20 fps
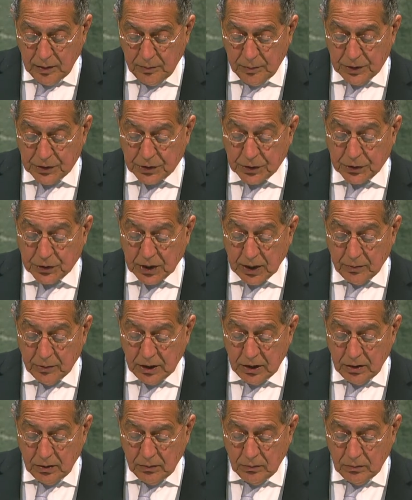Mr.
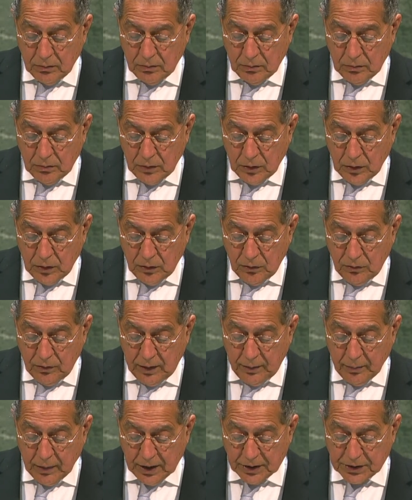Chairman, we
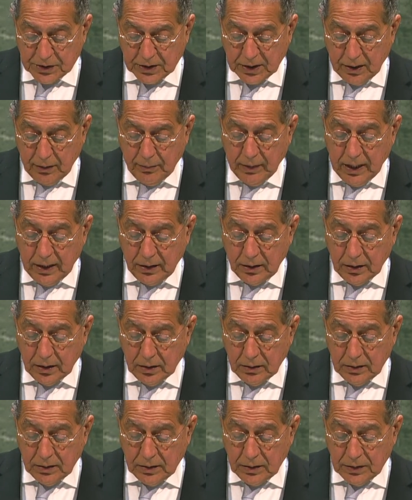must commend
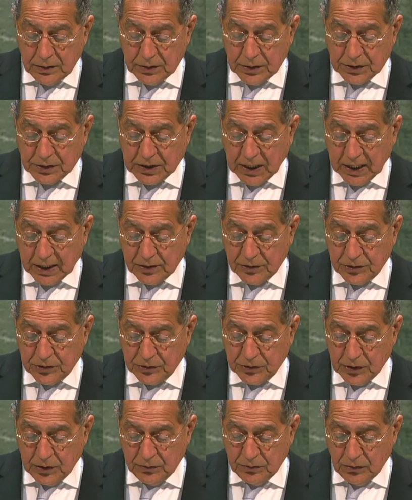the Secretary
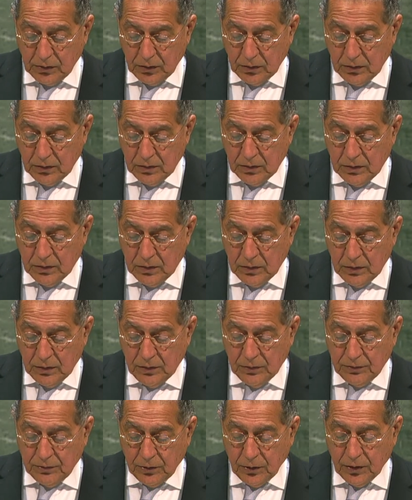General
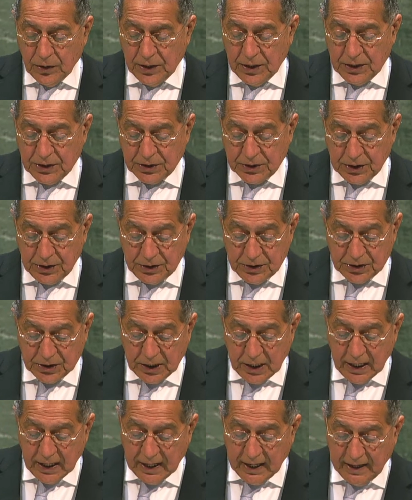for his
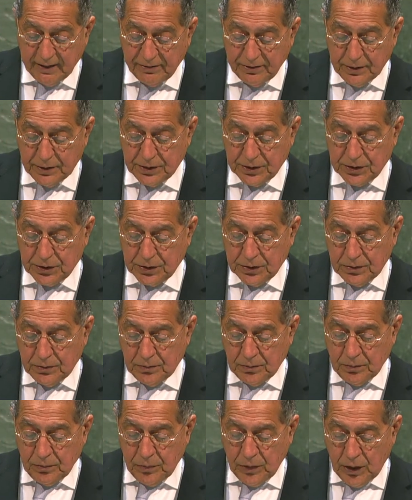sincere efforts
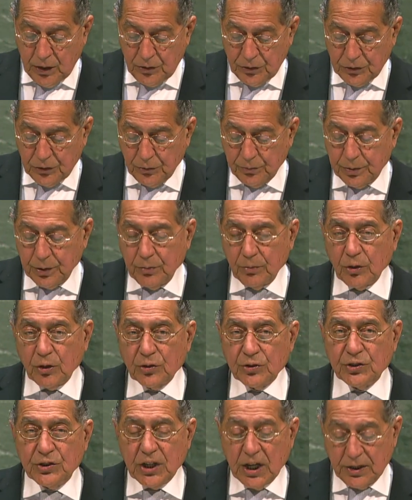to
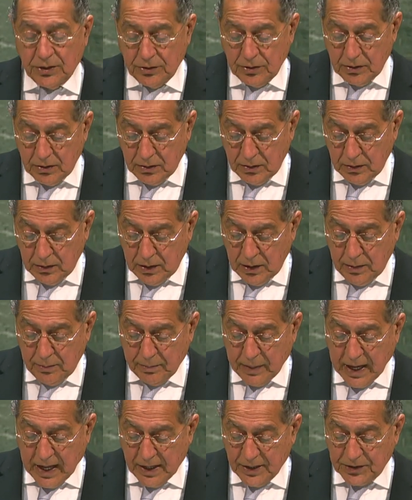promote gender
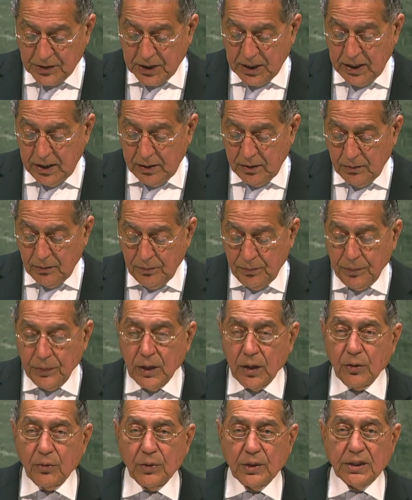parity
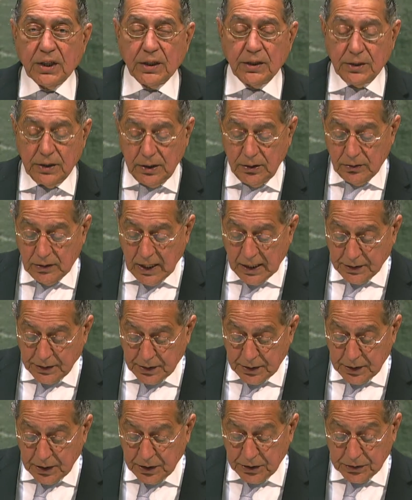within the
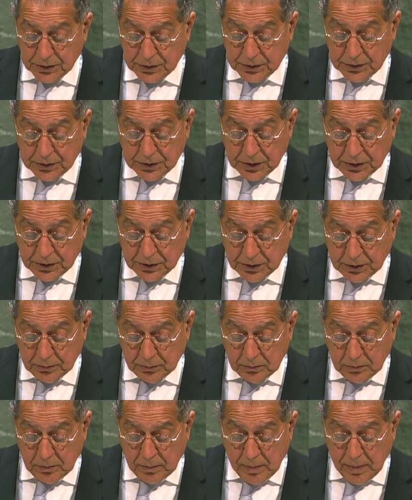United Nations
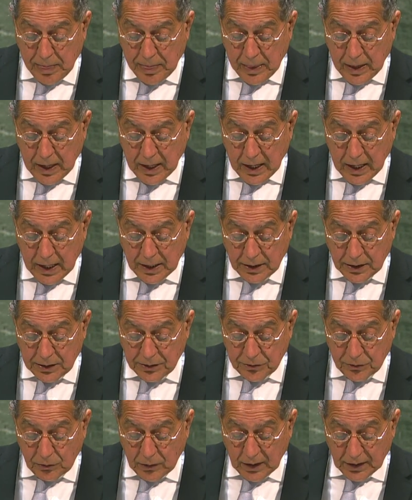system and
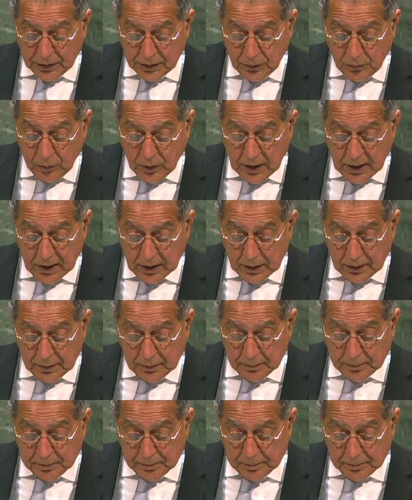throughout the world.